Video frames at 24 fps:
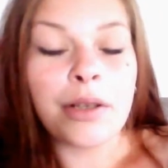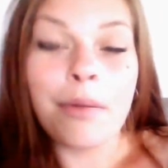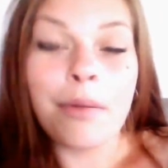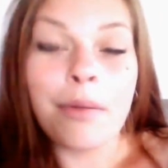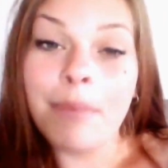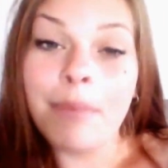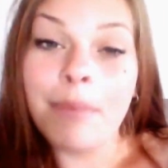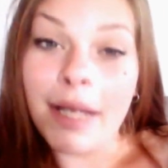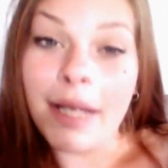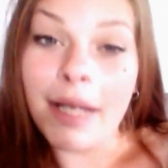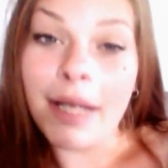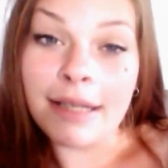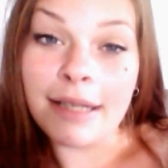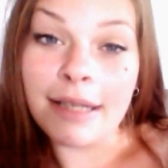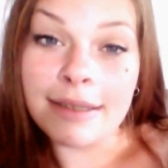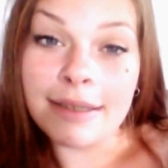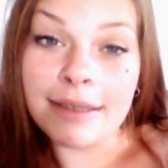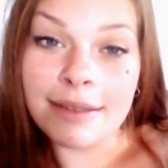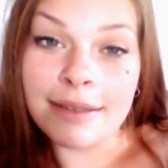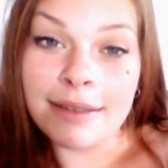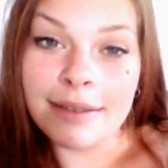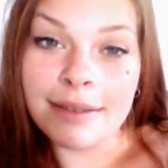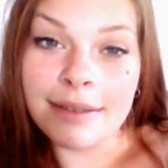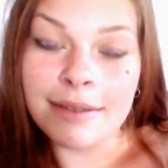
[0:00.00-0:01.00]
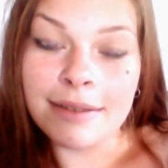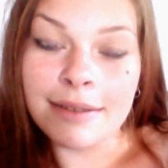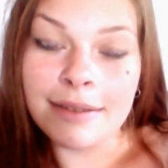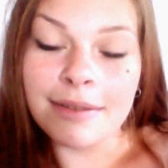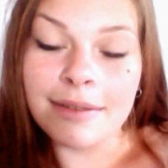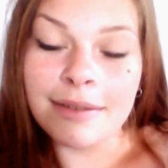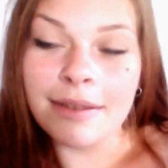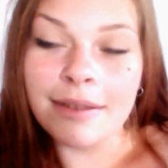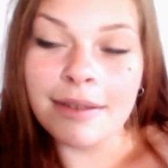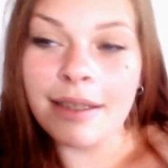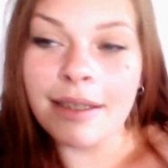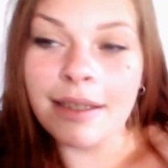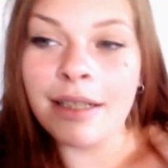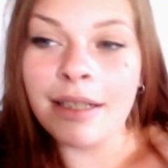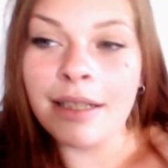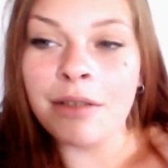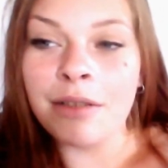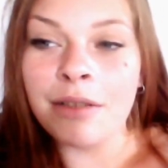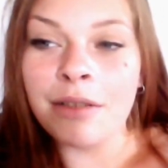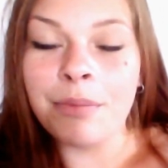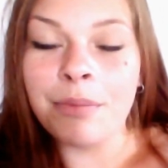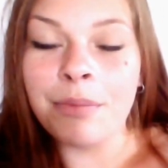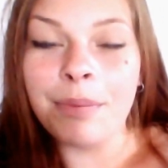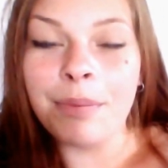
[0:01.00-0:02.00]
But, you
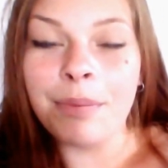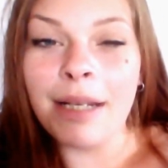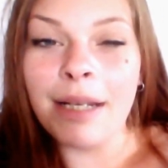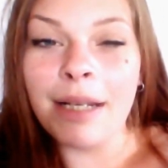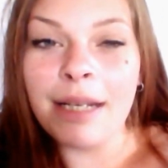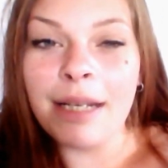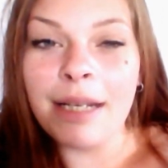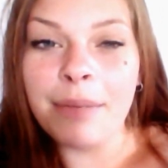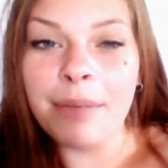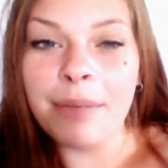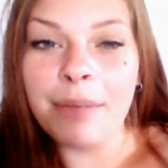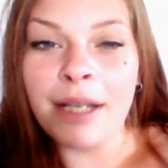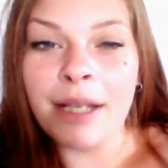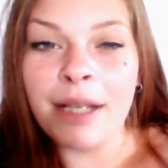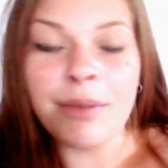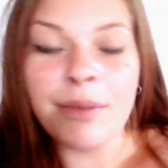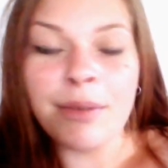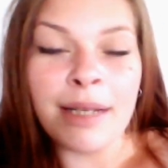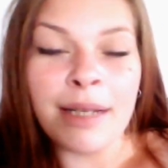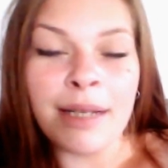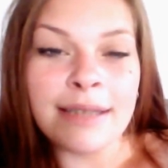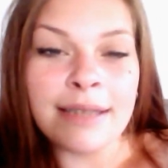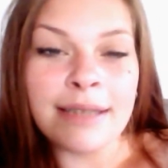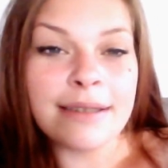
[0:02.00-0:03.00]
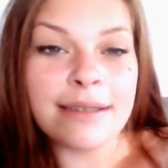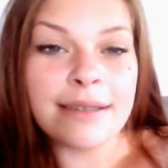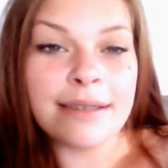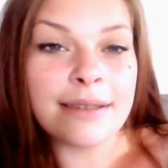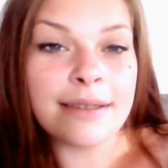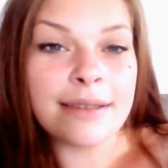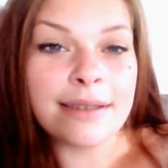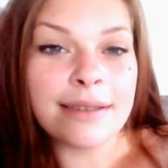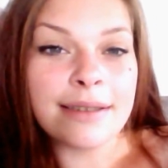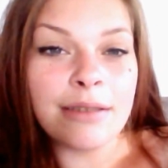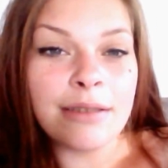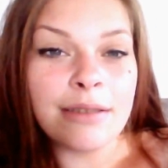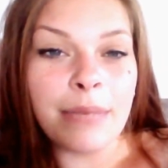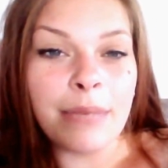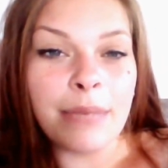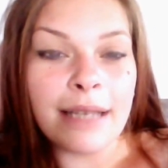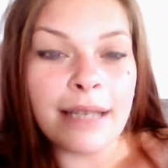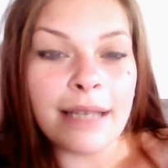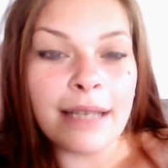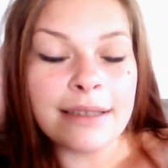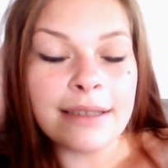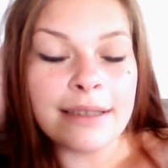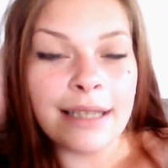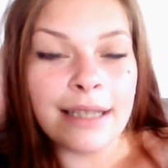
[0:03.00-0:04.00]
know, body pain-wise isn't so
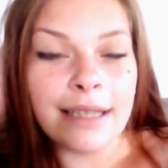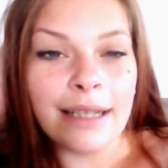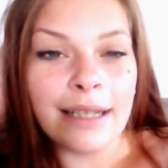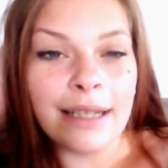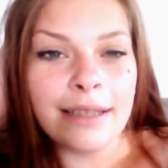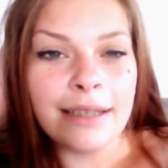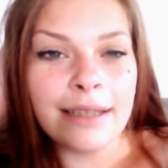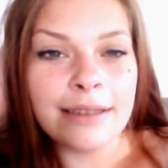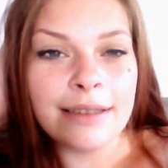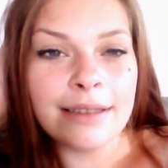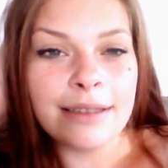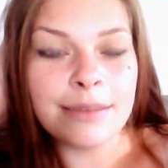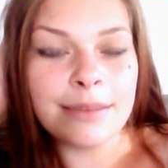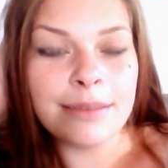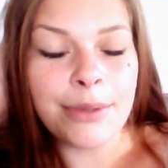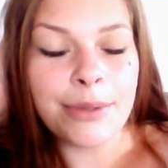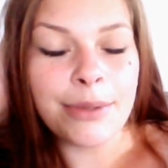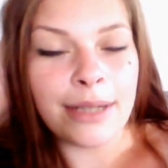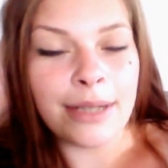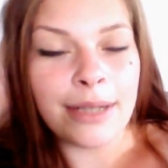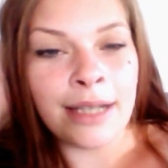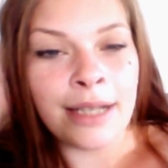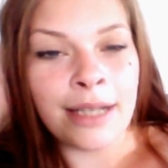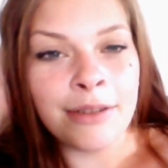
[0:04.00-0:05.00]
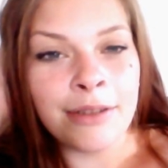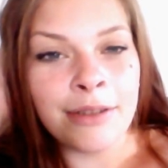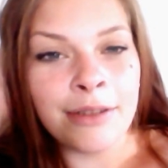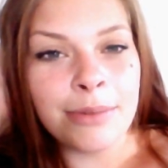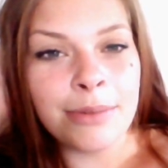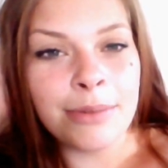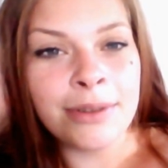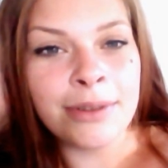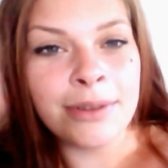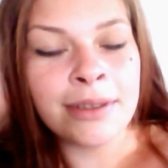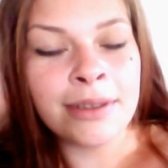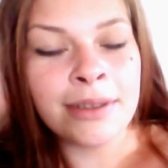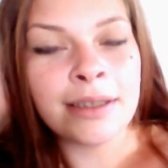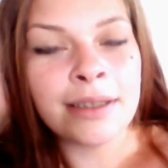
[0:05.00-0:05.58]
bad today. It's more tolerable.